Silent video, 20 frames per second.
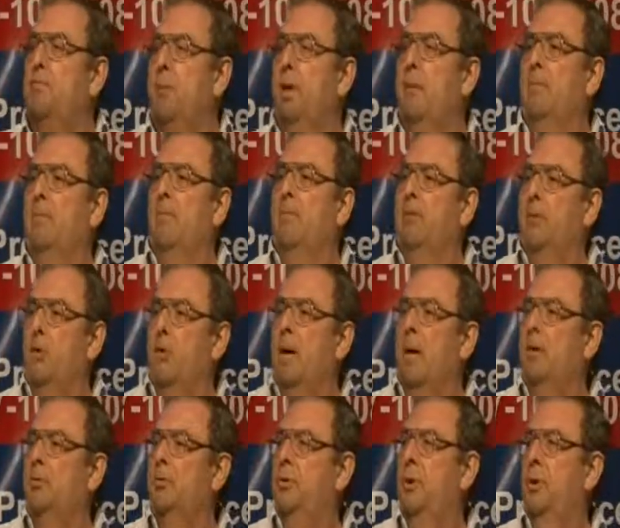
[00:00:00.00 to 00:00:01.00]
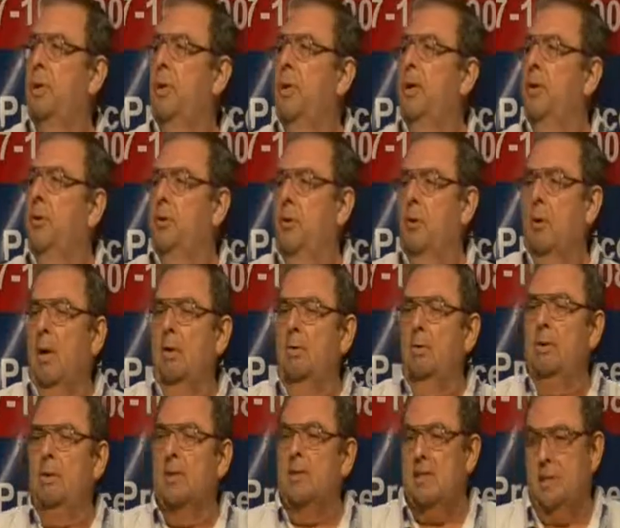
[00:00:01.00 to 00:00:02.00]
problem throughout,
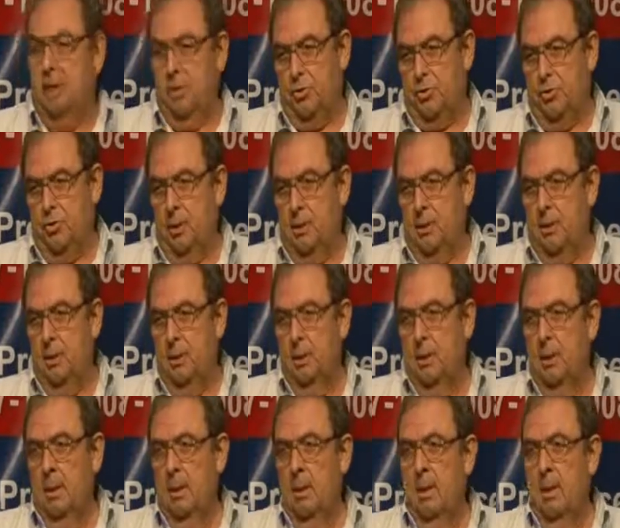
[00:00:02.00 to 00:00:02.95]
throughout the centuries.